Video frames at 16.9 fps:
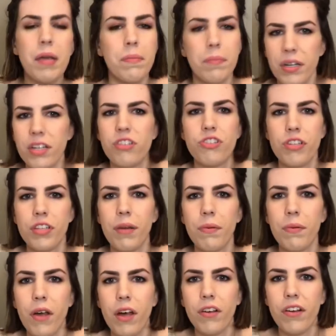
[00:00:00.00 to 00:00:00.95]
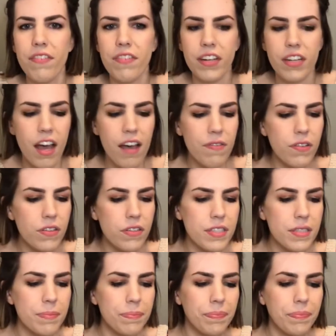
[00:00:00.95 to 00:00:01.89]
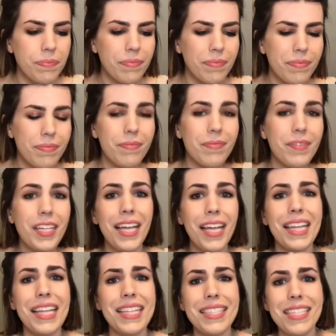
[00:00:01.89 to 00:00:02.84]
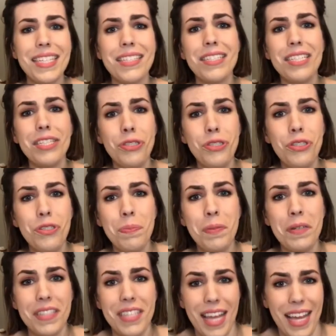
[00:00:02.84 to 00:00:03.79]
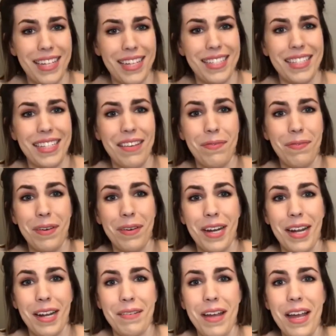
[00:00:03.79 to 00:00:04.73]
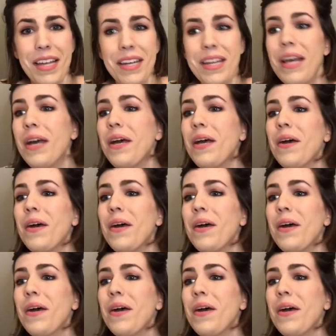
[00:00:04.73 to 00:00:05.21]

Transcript: Pretty sure they were all graphic novels. And then 62% of what I read